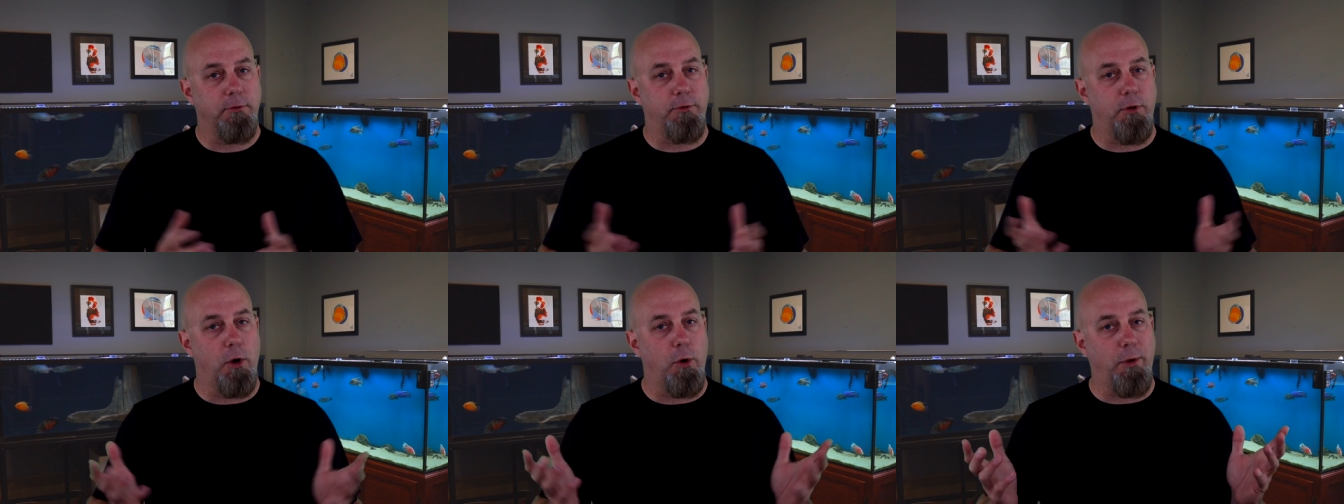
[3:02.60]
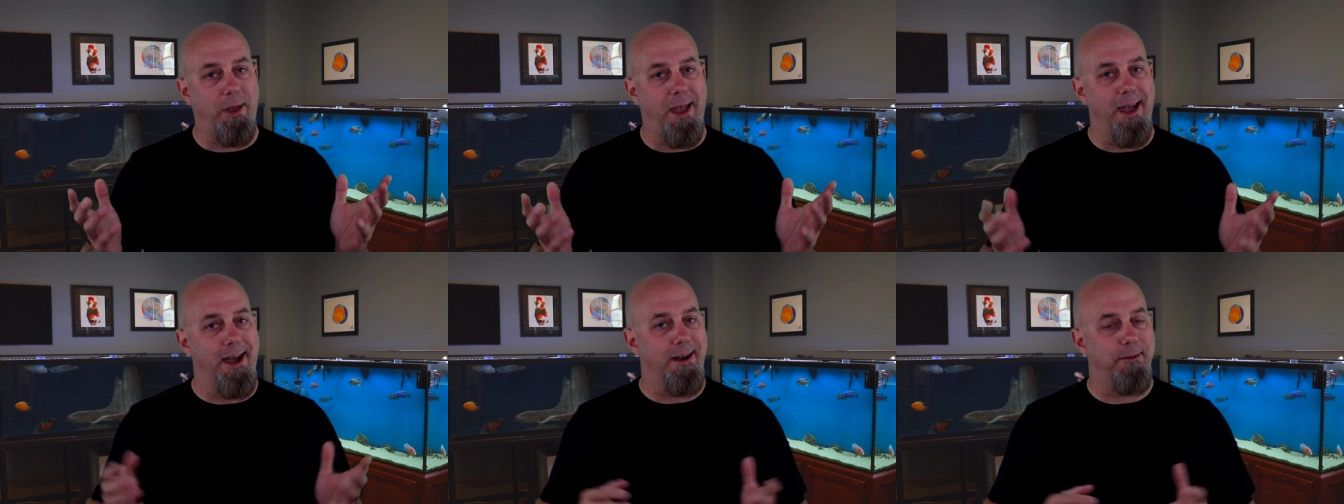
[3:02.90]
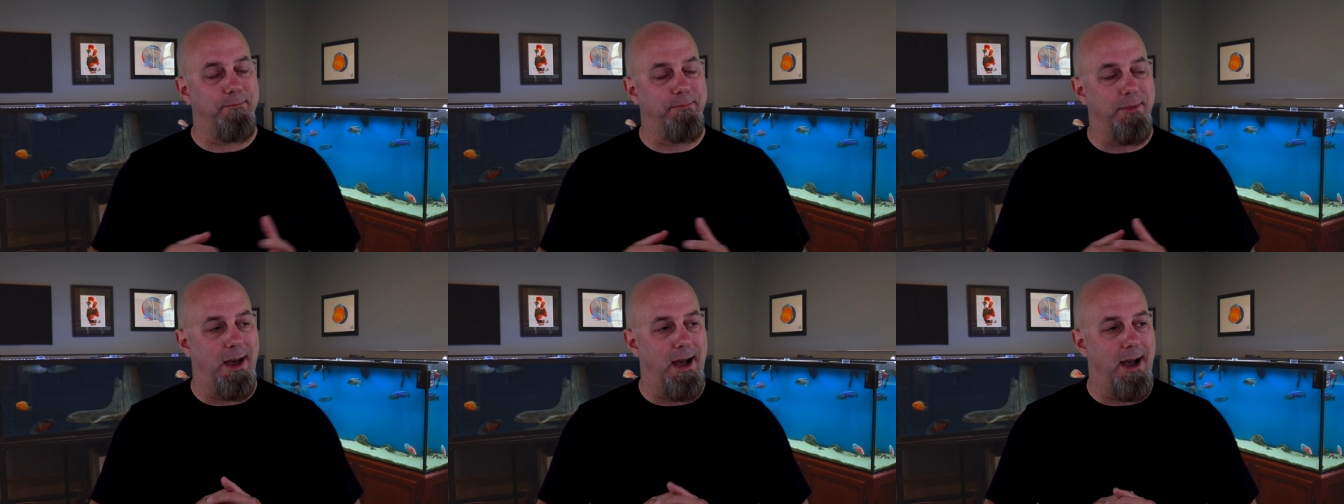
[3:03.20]
So yeah,
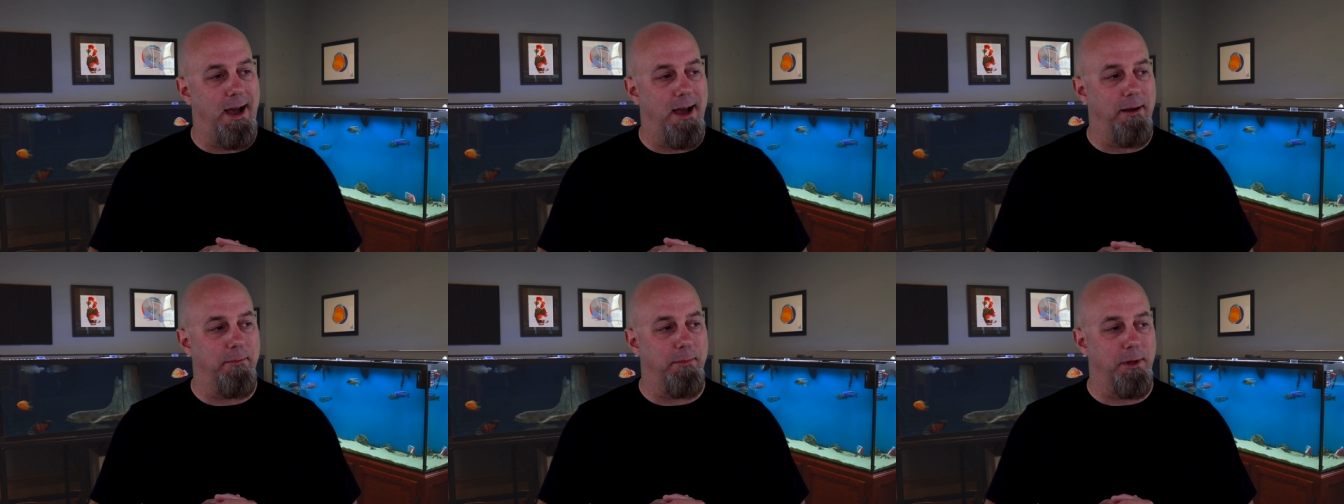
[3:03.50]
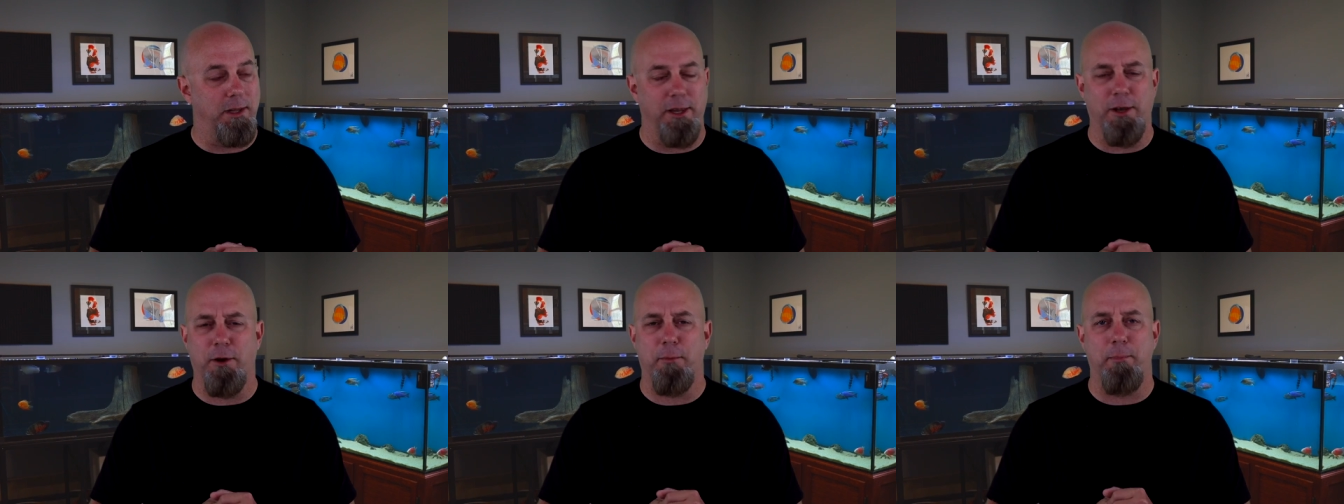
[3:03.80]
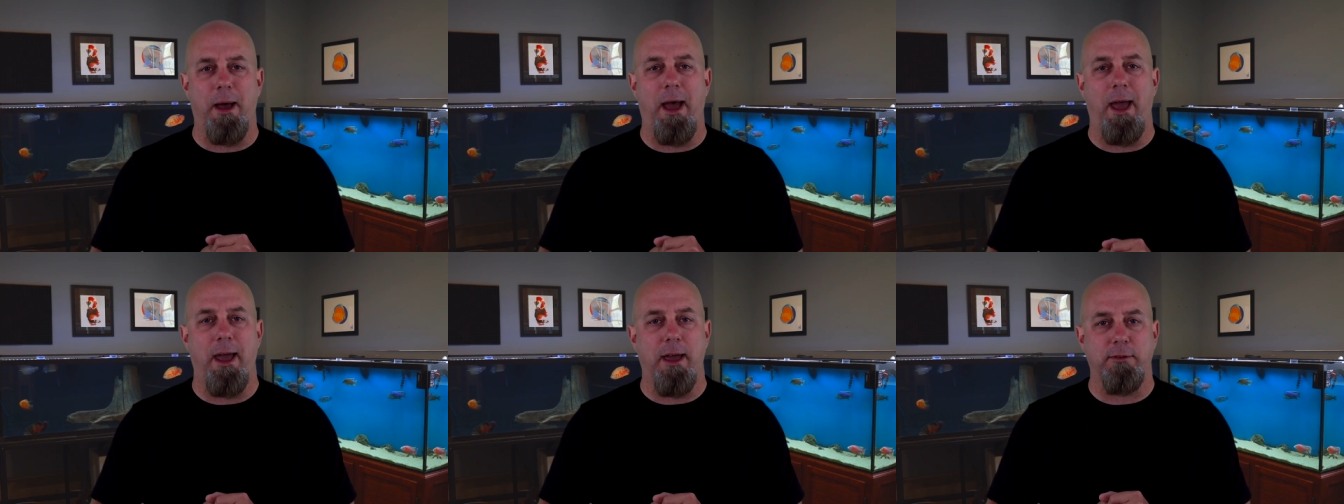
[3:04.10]
I'm a little
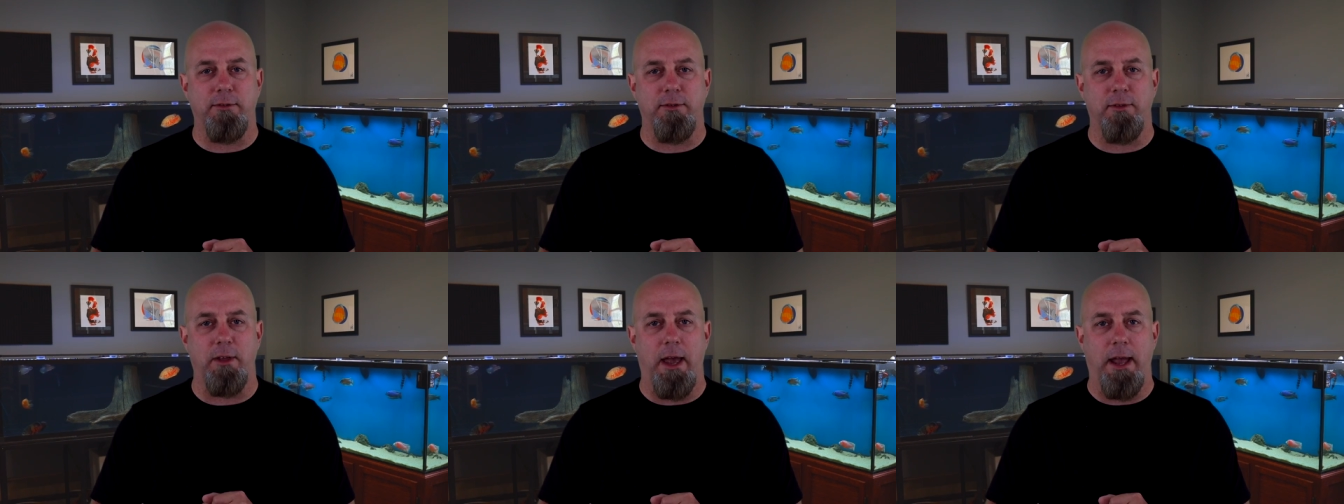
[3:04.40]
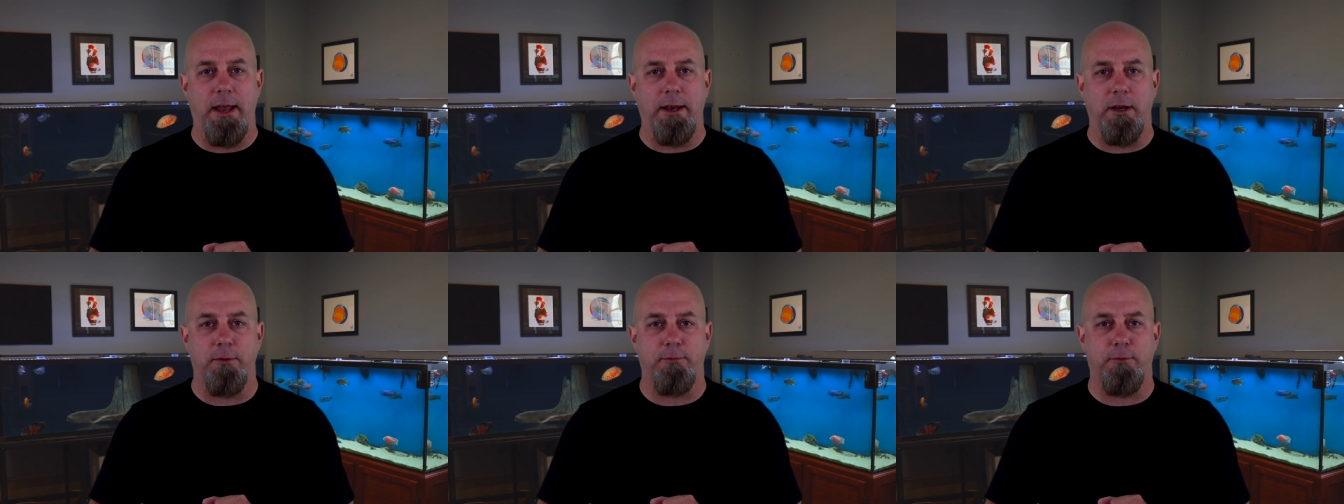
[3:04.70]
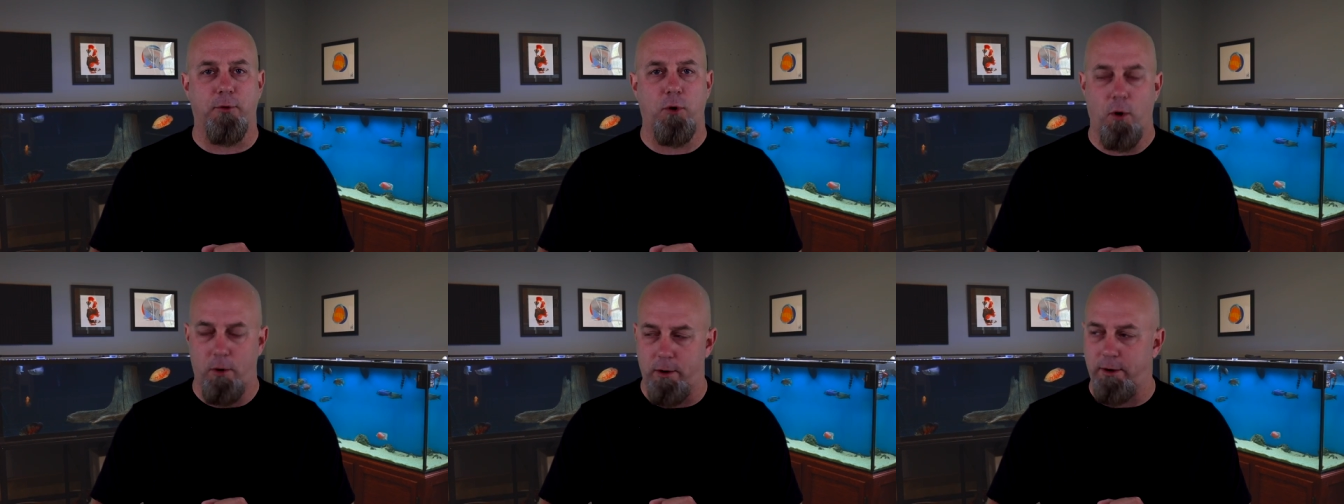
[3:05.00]
biased, and of
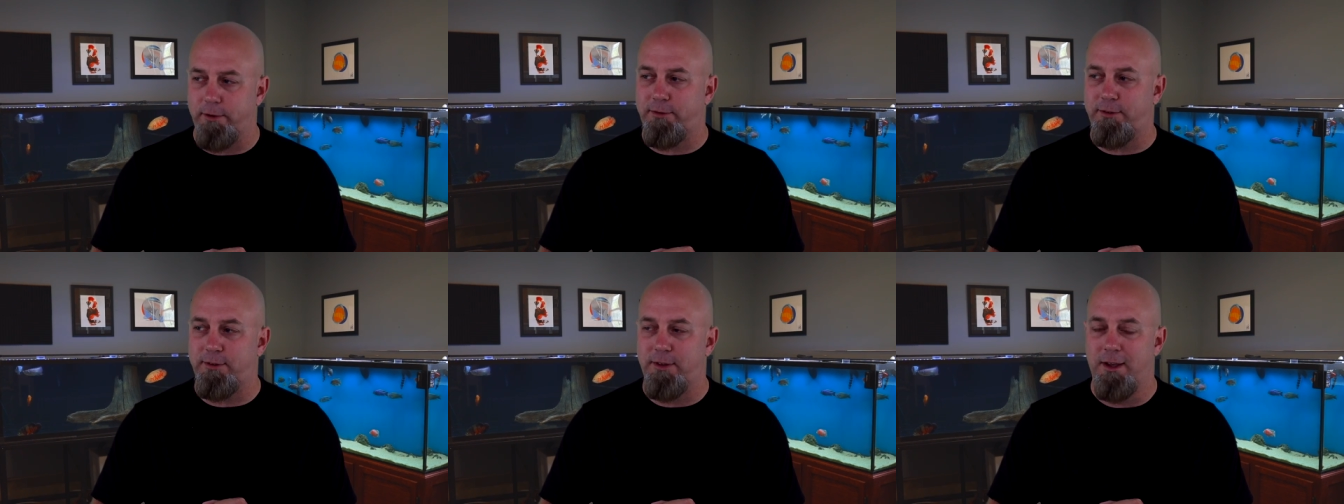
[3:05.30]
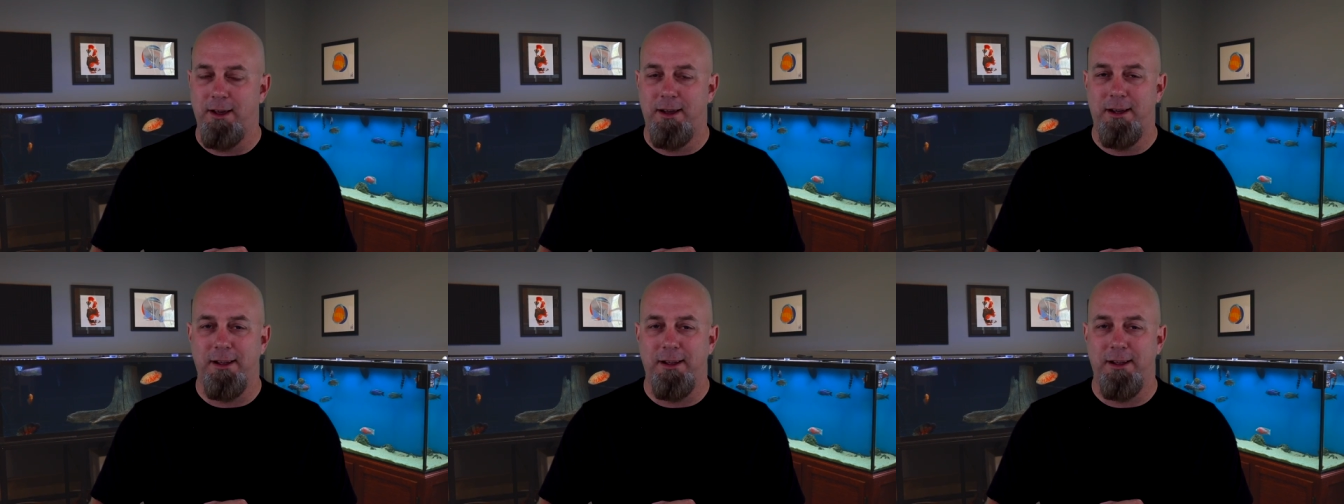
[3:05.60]
course,